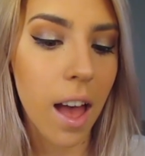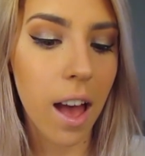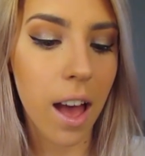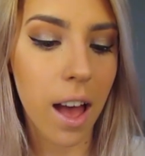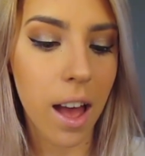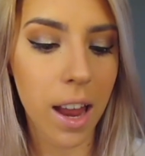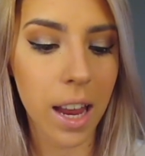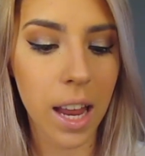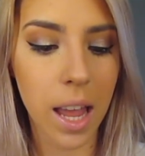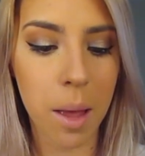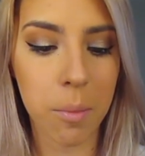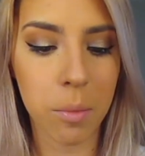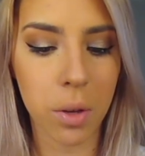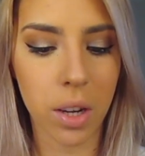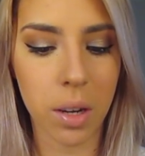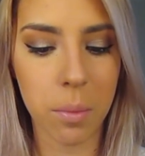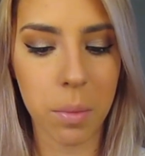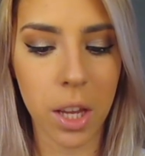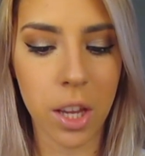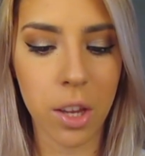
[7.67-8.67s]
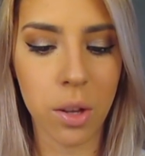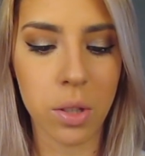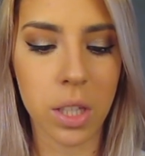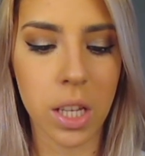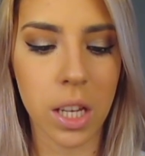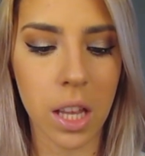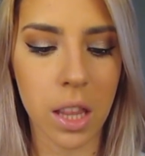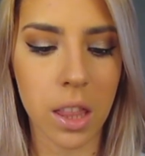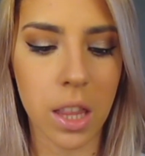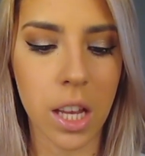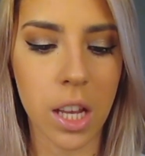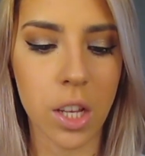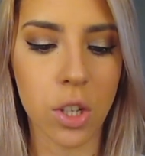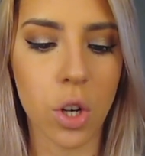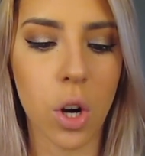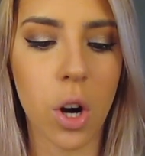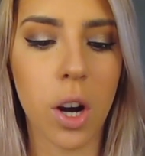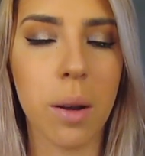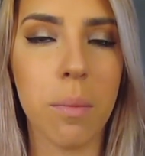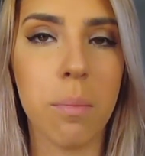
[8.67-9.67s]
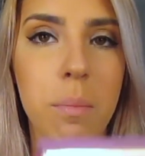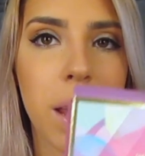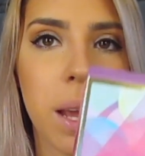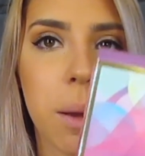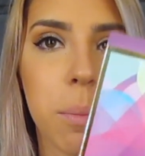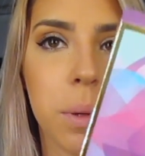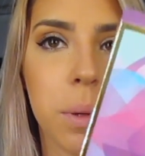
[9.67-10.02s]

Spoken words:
I am going to be using the Tarte Make